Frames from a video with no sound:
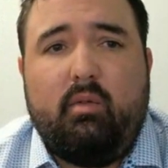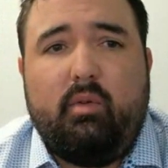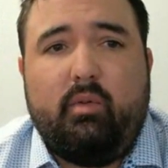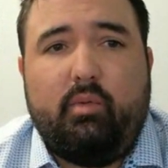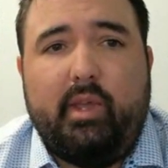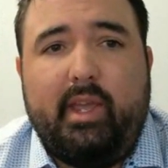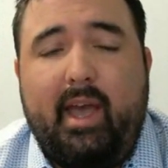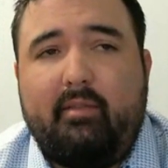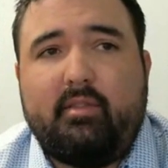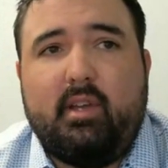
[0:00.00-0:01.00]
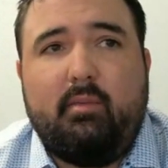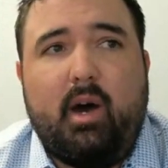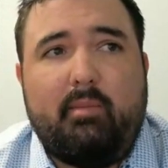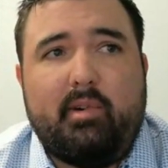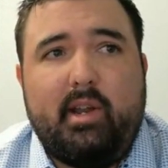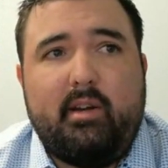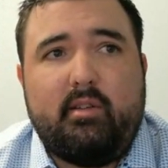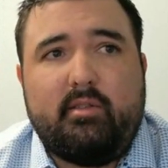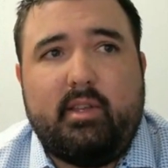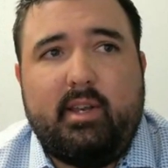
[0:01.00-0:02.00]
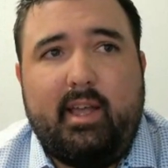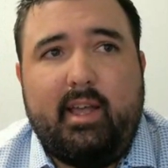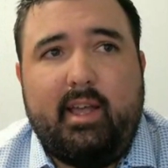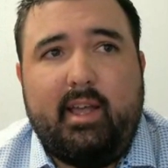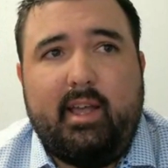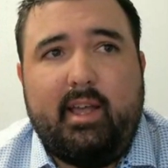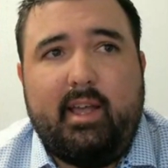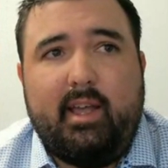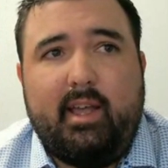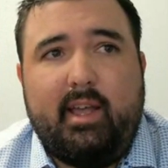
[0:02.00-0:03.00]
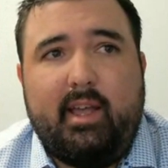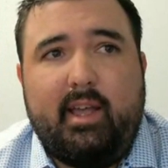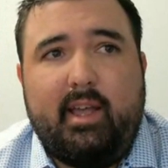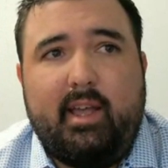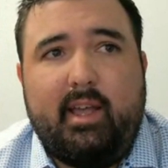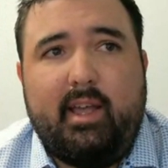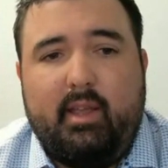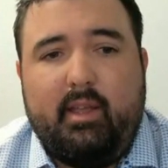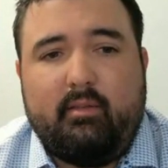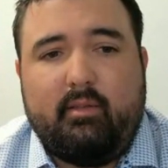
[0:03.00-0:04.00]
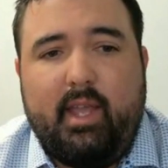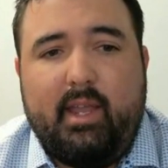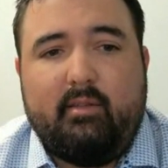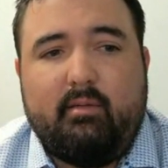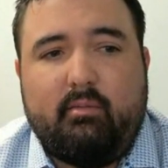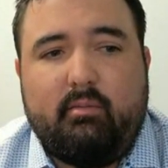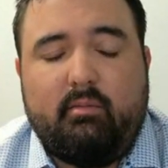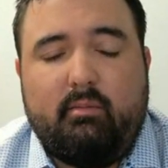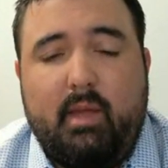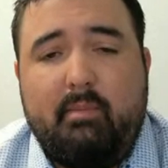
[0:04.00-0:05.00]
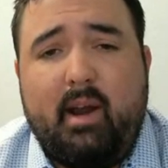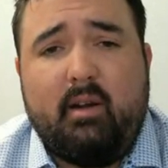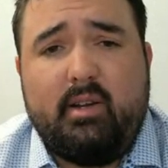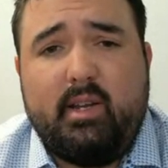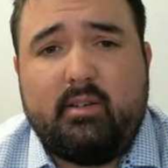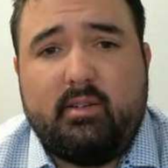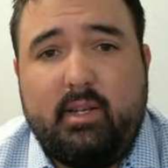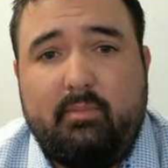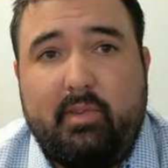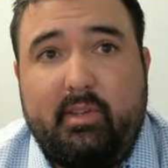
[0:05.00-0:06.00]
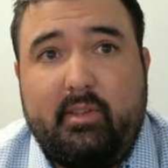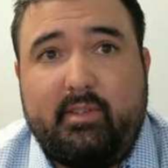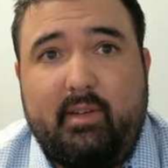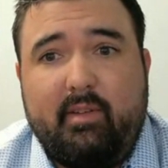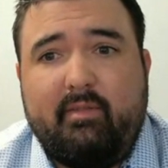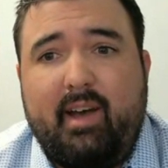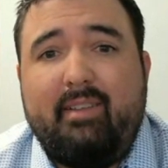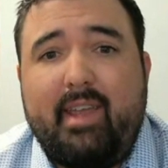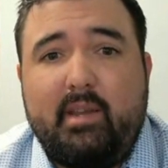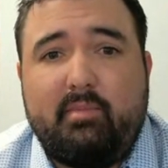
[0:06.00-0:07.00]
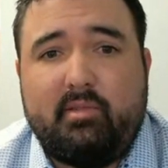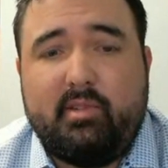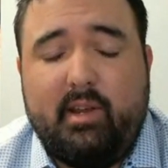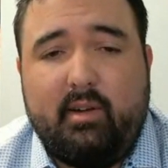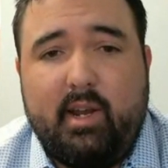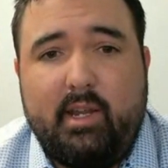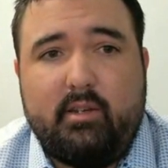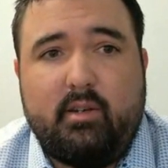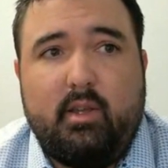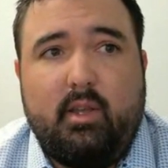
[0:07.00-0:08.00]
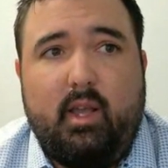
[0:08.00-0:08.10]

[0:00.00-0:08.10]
We have some operators that have went and gained manpower reductions up into the 75-80% range,